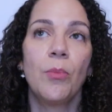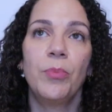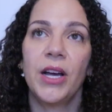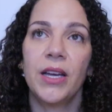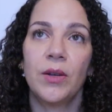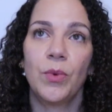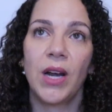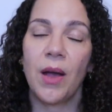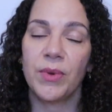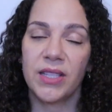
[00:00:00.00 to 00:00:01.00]
But
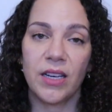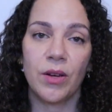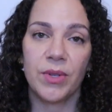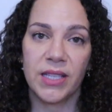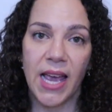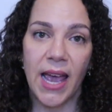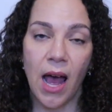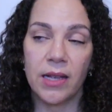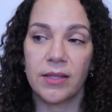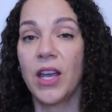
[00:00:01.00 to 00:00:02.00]
when I was there, it was
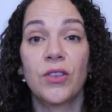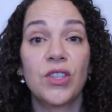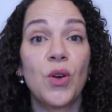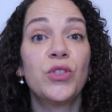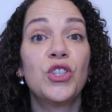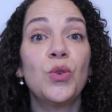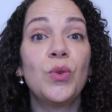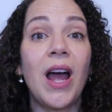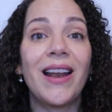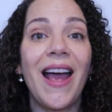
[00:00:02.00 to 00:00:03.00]
chaos. They also do
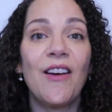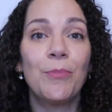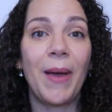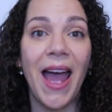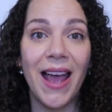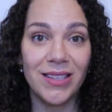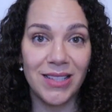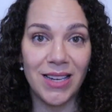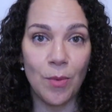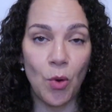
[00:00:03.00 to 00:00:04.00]
not have bags
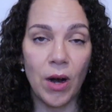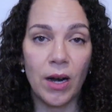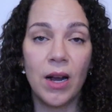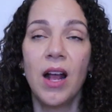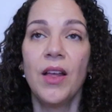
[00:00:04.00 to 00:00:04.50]
anymore.